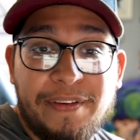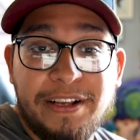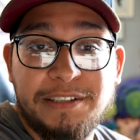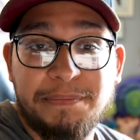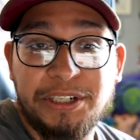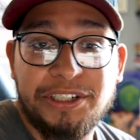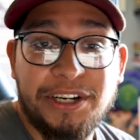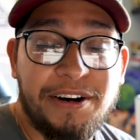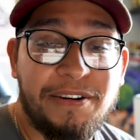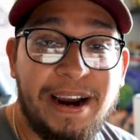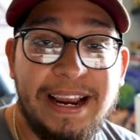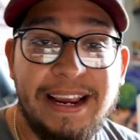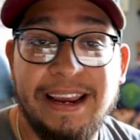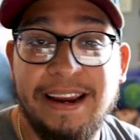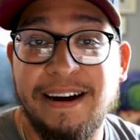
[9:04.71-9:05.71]
this machine
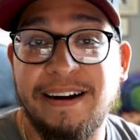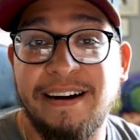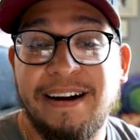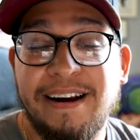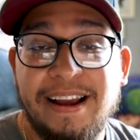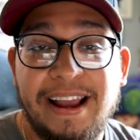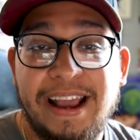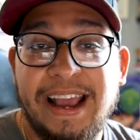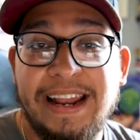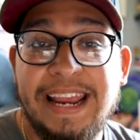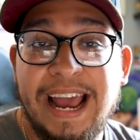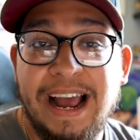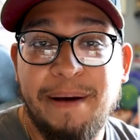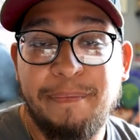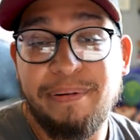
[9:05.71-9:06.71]
right here. And
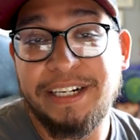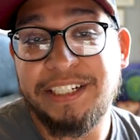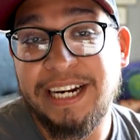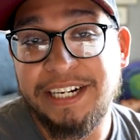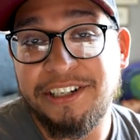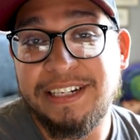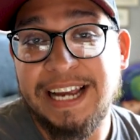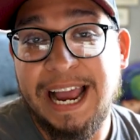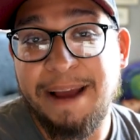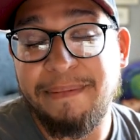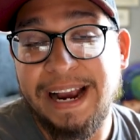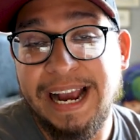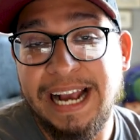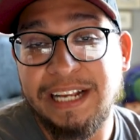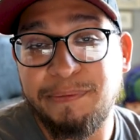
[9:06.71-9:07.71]
yeah, appreciate your time,
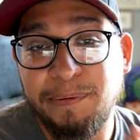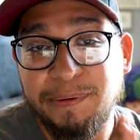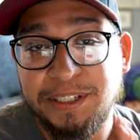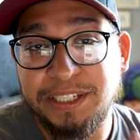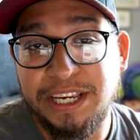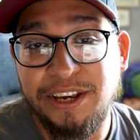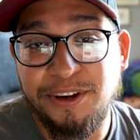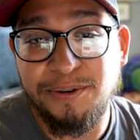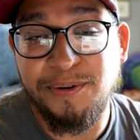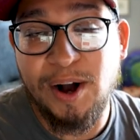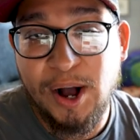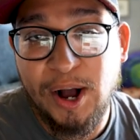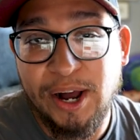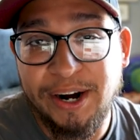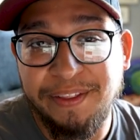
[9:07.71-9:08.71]
guys. We will see you
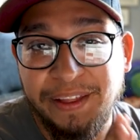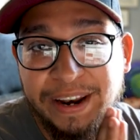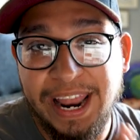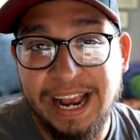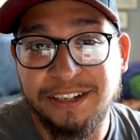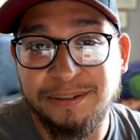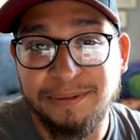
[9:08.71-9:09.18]
on the next